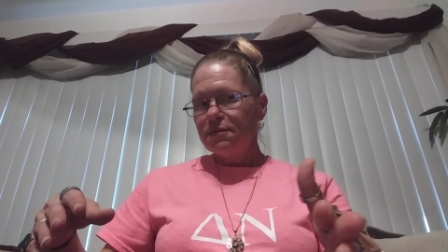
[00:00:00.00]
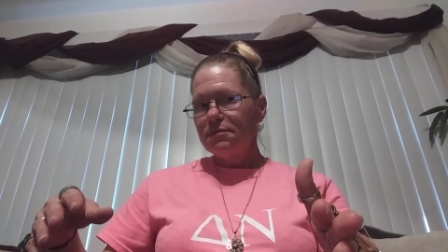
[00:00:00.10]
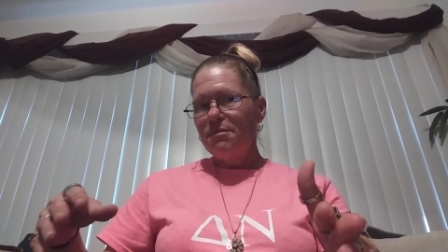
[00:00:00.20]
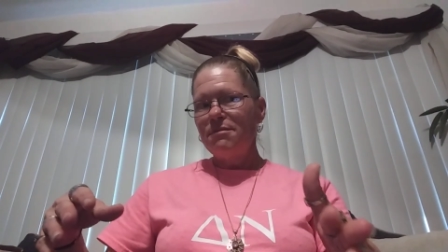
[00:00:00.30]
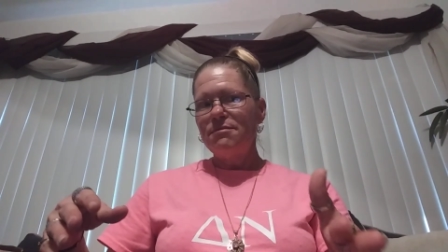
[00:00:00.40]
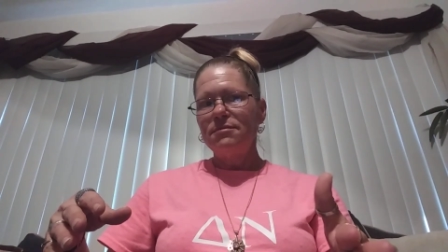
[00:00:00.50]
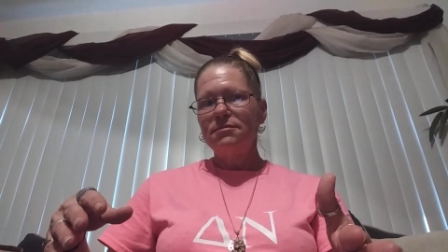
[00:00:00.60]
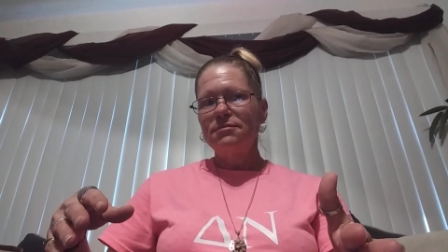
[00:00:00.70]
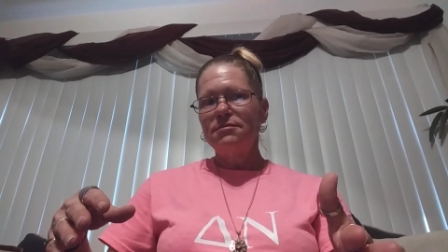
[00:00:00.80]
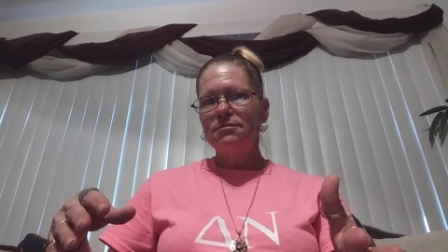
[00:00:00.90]
mm,
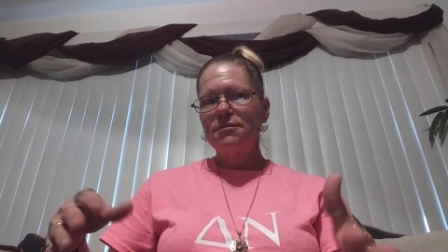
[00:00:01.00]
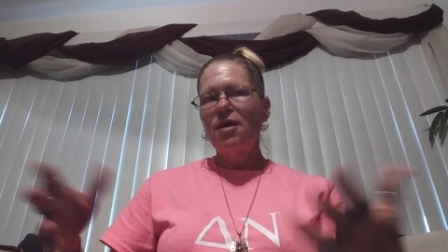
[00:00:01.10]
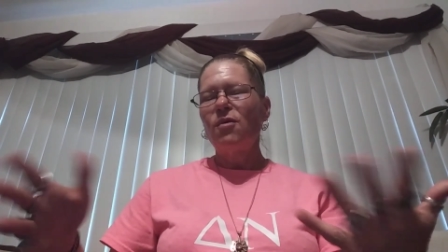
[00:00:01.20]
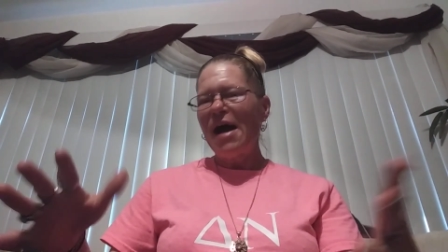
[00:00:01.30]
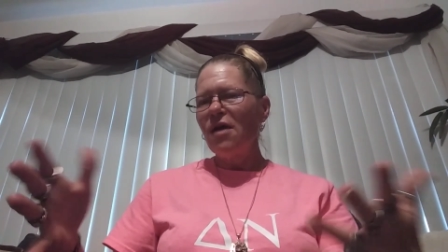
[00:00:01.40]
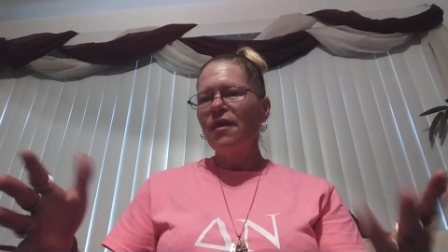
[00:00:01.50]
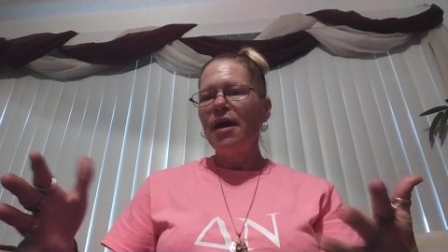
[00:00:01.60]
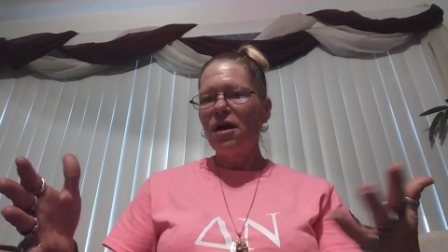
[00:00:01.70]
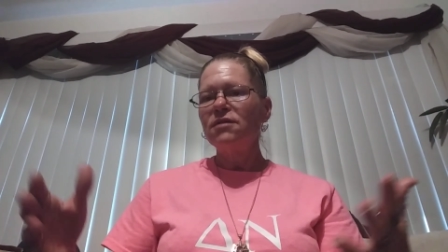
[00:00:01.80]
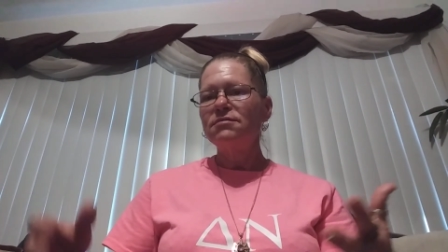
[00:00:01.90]
around
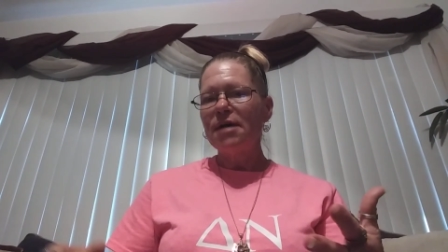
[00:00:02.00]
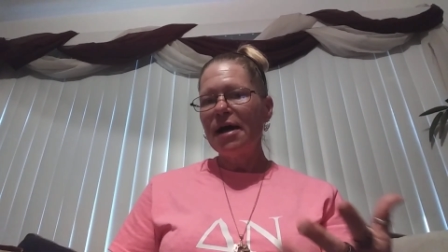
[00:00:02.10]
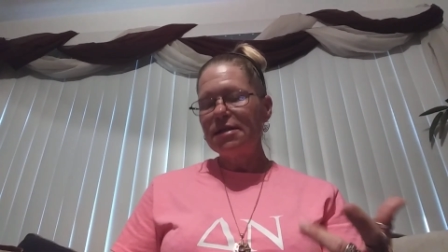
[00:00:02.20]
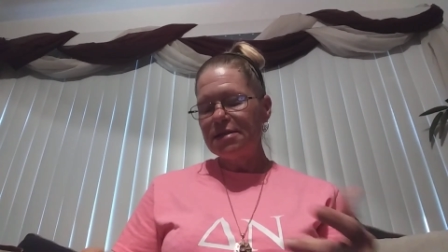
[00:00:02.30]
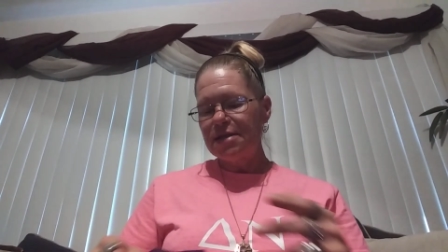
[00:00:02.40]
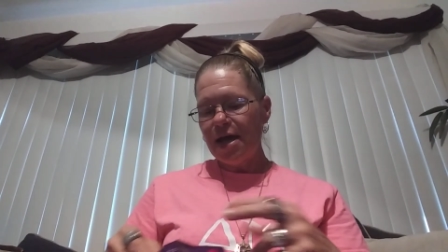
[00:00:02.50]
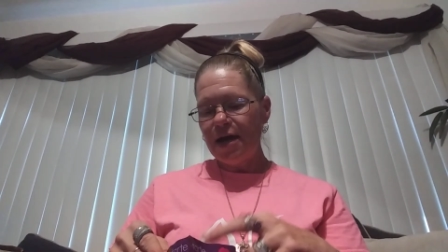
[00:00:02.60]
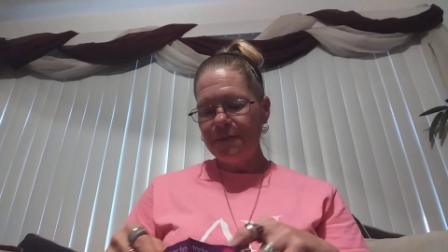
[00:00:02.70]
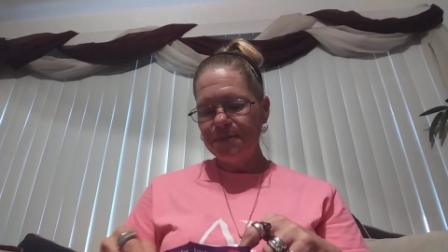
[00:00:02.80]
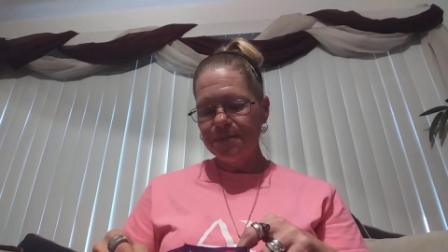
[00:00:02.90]
there, I'd say.